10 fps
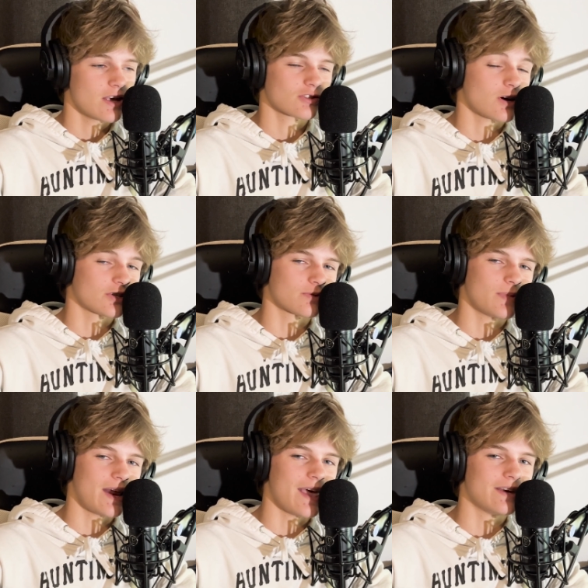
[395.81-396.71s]
so I just
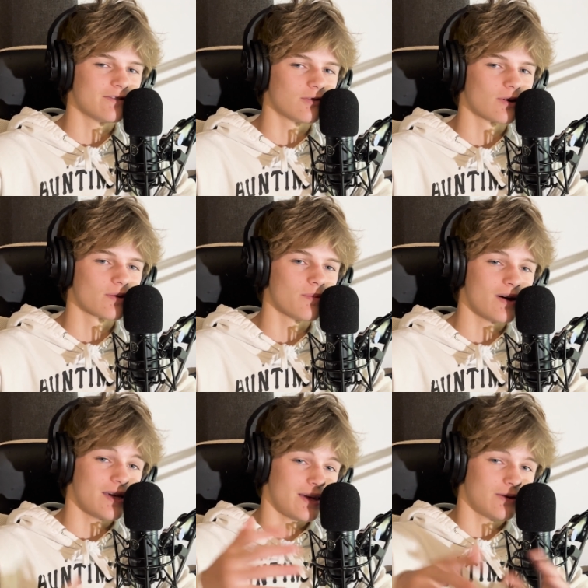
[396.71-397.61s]
made an edit for it.
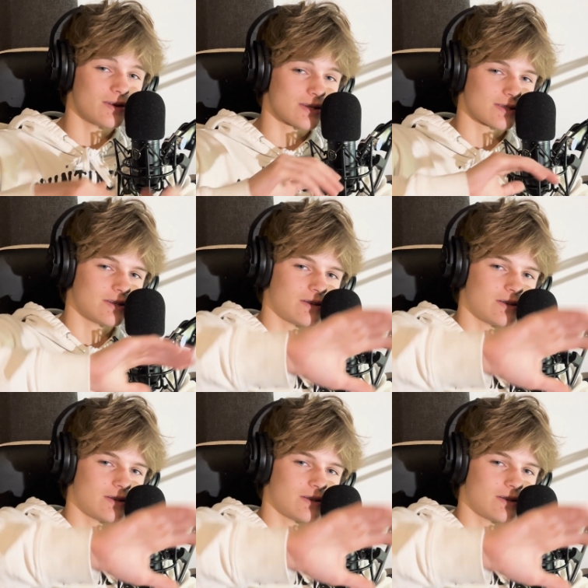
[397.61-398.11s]
But anyways, I'll see